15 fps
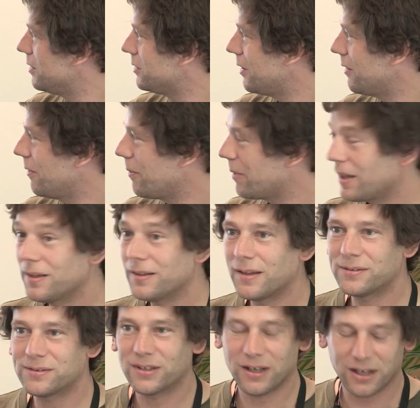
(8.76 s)
So th
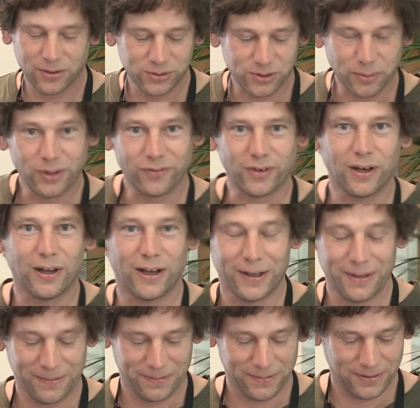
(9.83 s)
this title's a bit of a
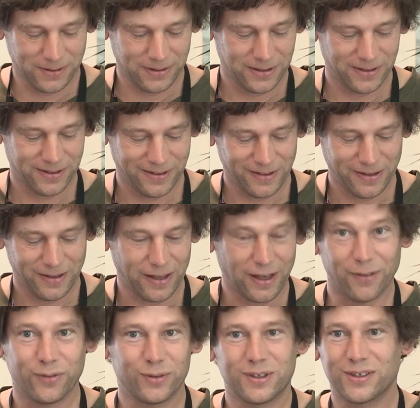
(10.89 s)
lie.
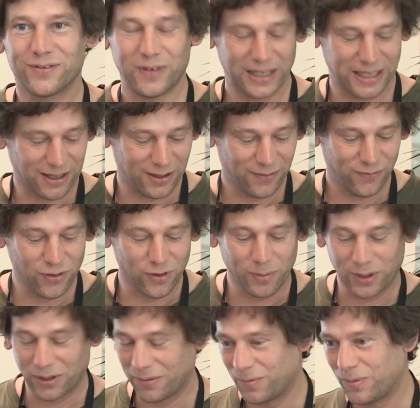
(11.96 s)
I was just filling out the form
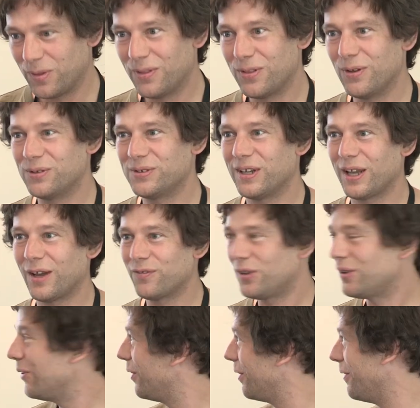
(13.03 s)
on a Thursday
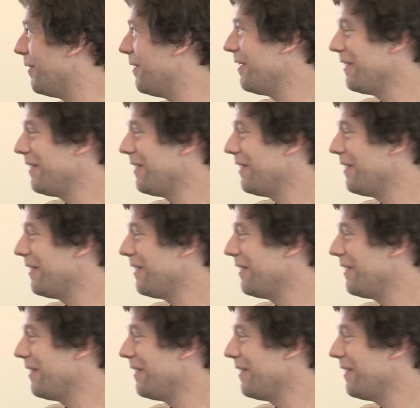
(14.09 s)
afternoon, and